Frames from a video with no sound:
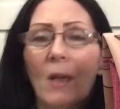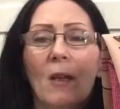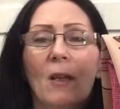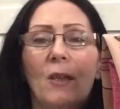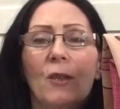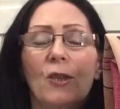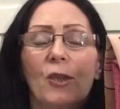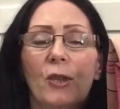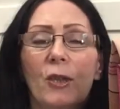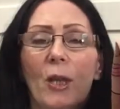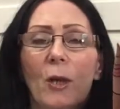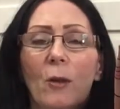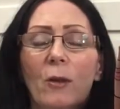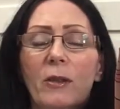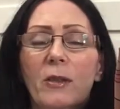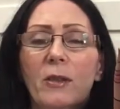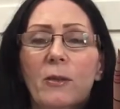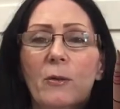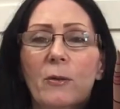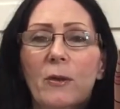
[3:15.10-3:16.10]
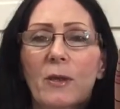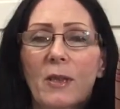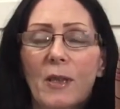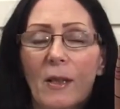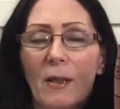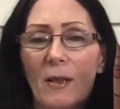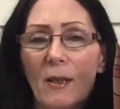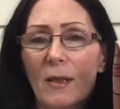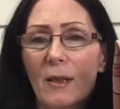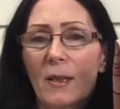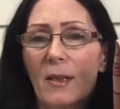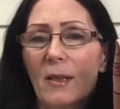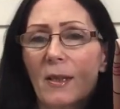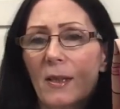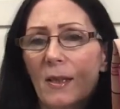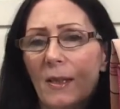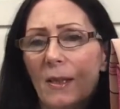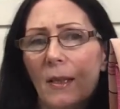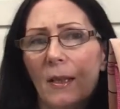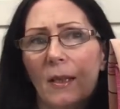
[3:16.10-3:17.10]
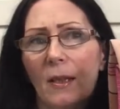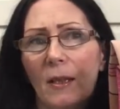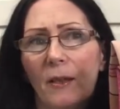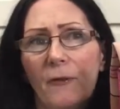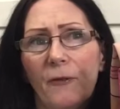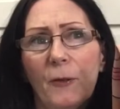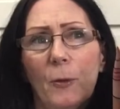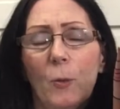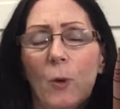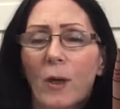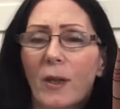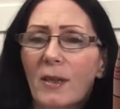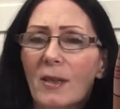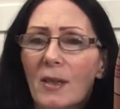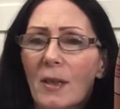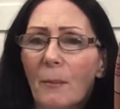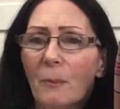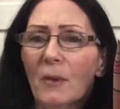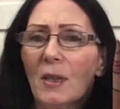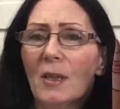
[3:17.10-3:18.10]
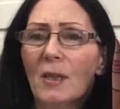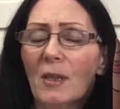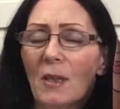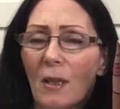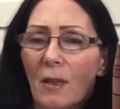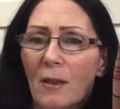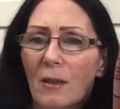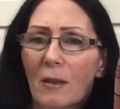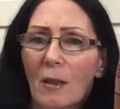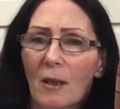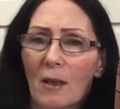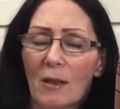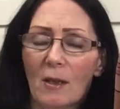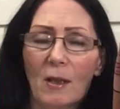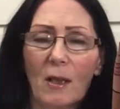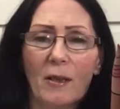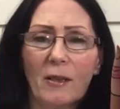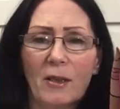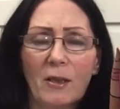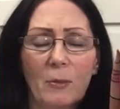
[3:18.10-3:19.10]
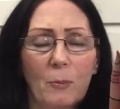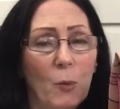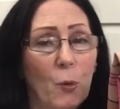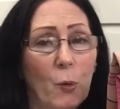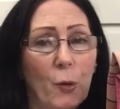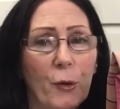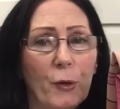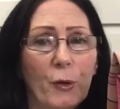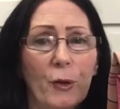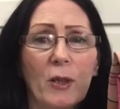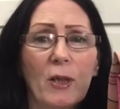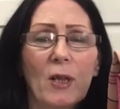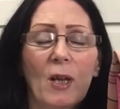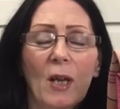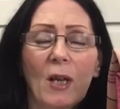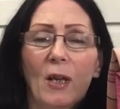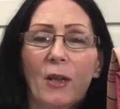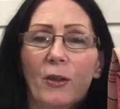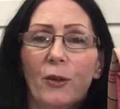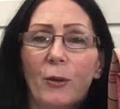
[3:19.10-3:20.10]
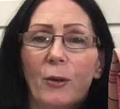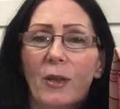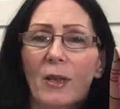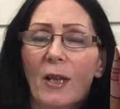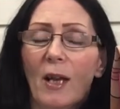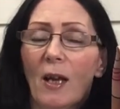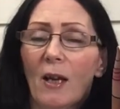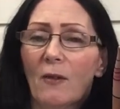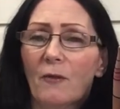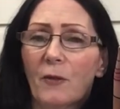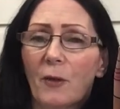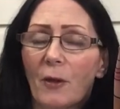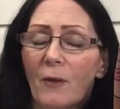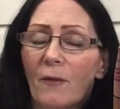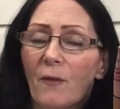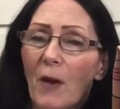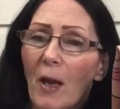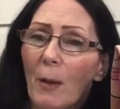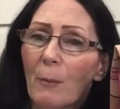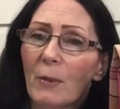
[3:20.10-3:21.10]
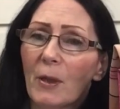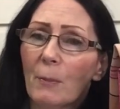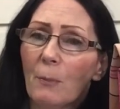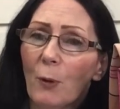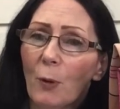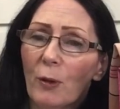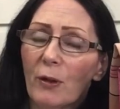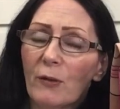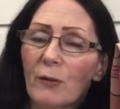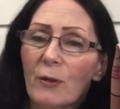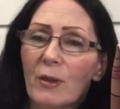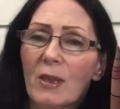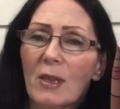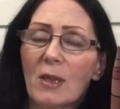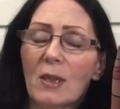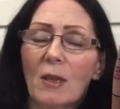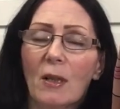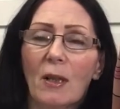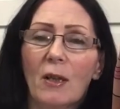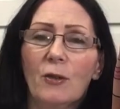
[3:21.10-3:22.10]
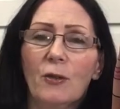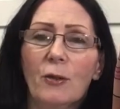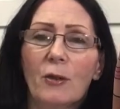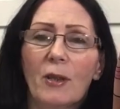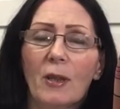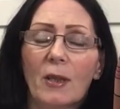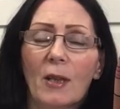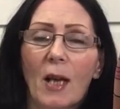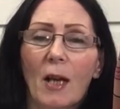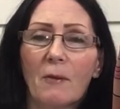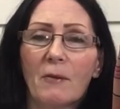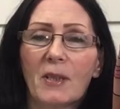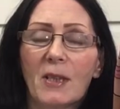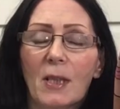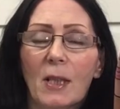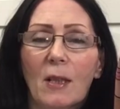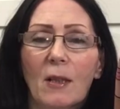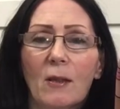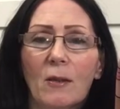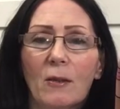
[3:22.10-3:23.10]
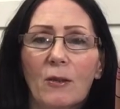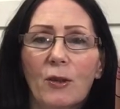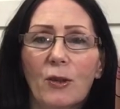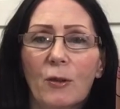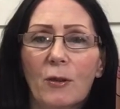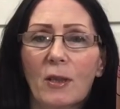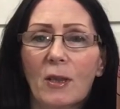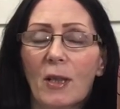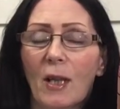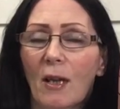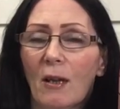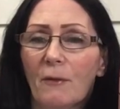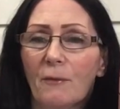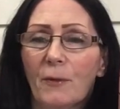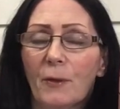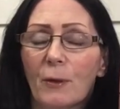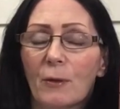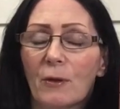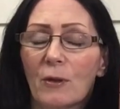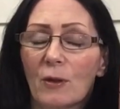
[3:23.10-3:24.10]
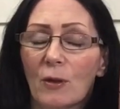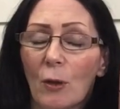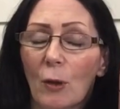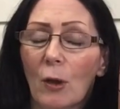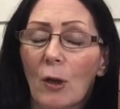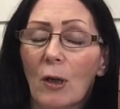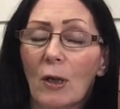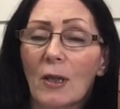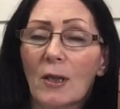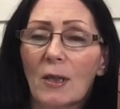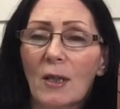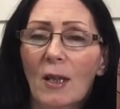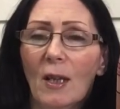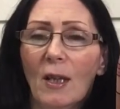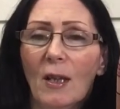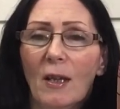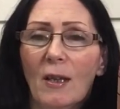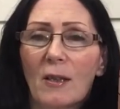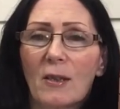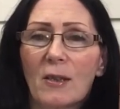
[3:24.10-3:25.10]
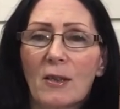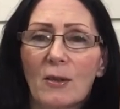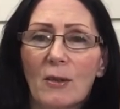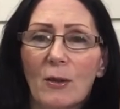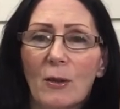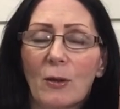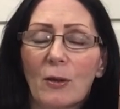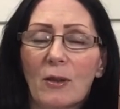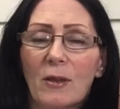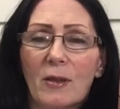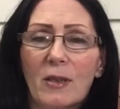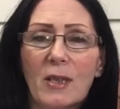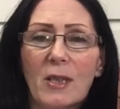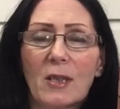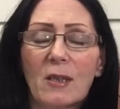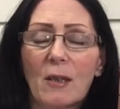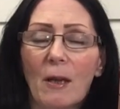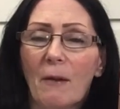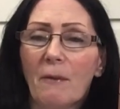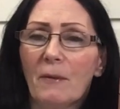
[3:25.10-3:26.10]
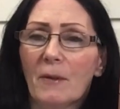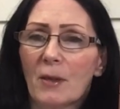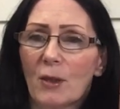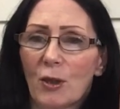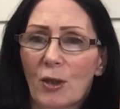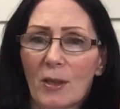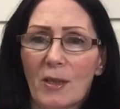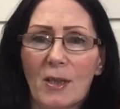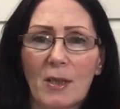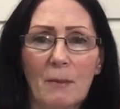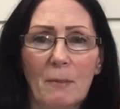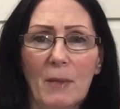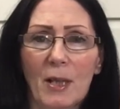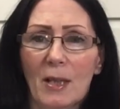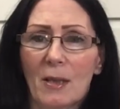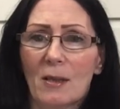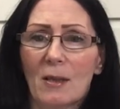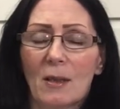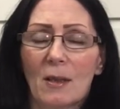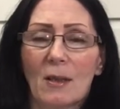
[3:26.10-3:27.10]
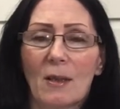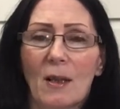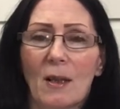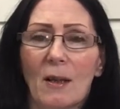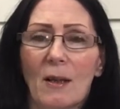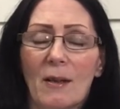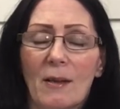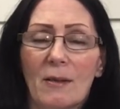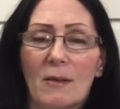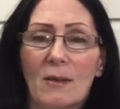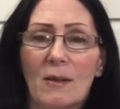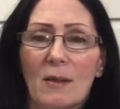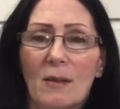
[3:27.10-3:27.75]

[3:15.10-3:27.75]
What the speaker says: She also does, if you want something done, custom order, you can have your family portraits done, you can have singles, you can have your dog. So her stuff is just amazing, guys.